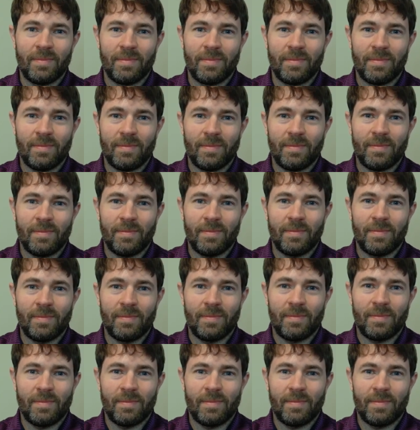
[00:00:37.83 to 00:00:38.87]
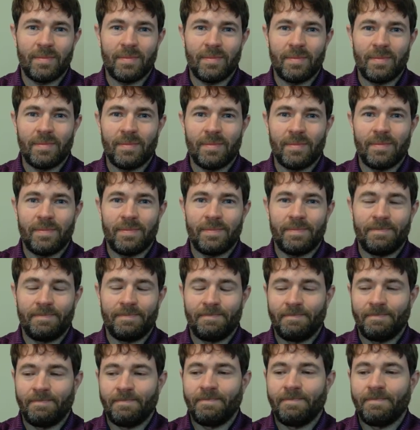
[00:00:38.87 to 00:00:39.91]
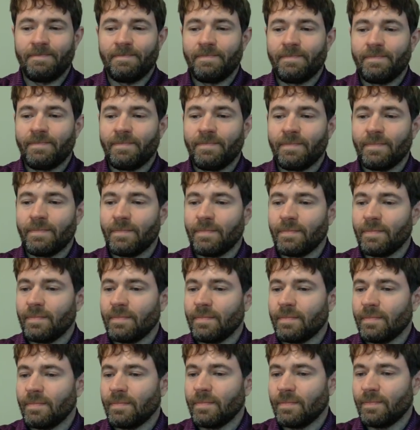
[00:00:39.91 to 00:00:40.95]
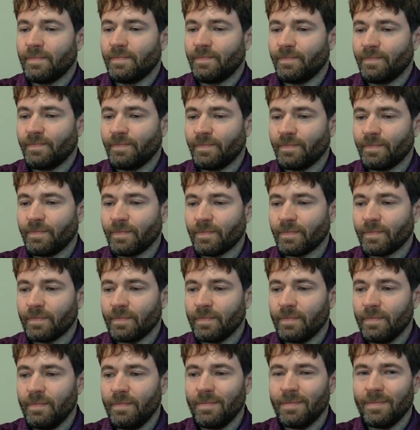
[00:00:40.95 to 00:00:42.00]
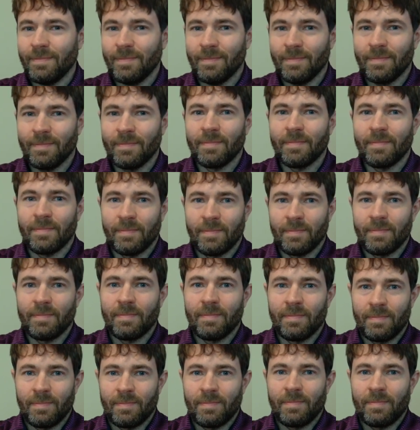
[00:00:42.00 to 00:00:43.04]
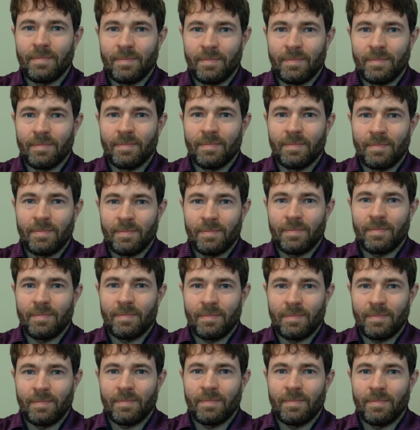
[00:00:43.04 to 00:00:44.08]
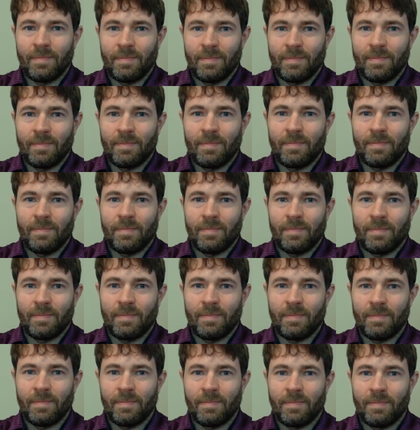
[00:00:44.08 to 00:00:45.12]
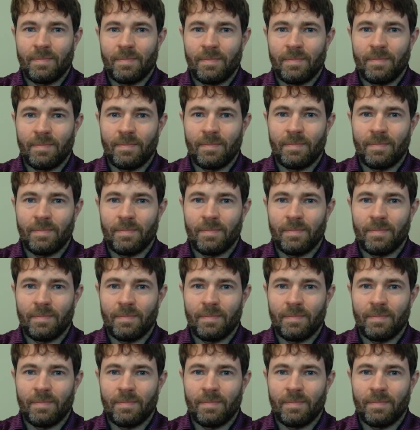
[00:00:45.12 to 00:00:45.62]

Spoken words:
[no speech]